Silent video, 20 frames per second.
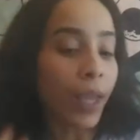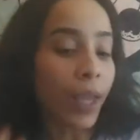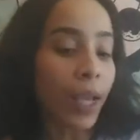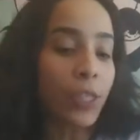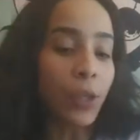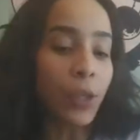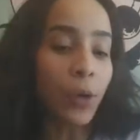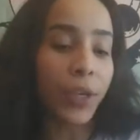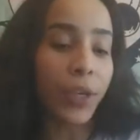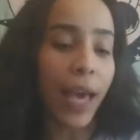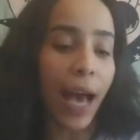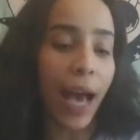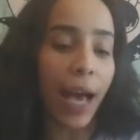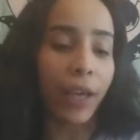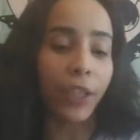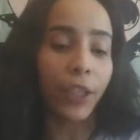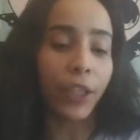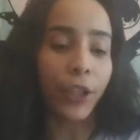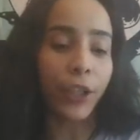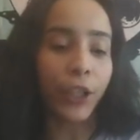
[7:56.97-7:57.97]
So
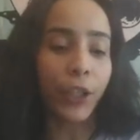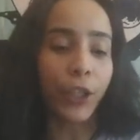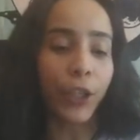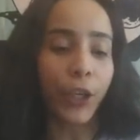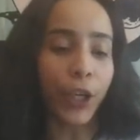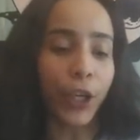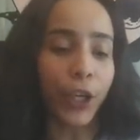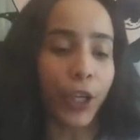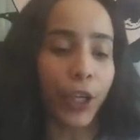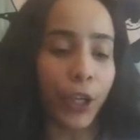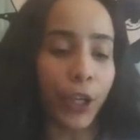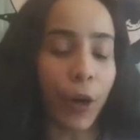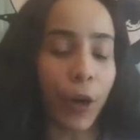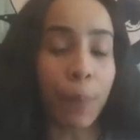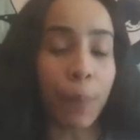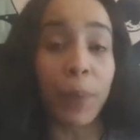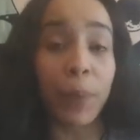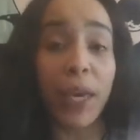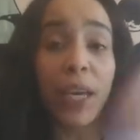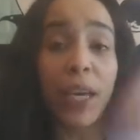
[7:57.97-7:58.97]
yeah, you're
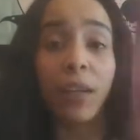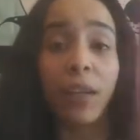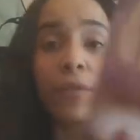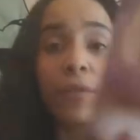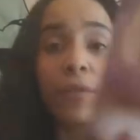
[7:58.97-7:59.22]
a beacon of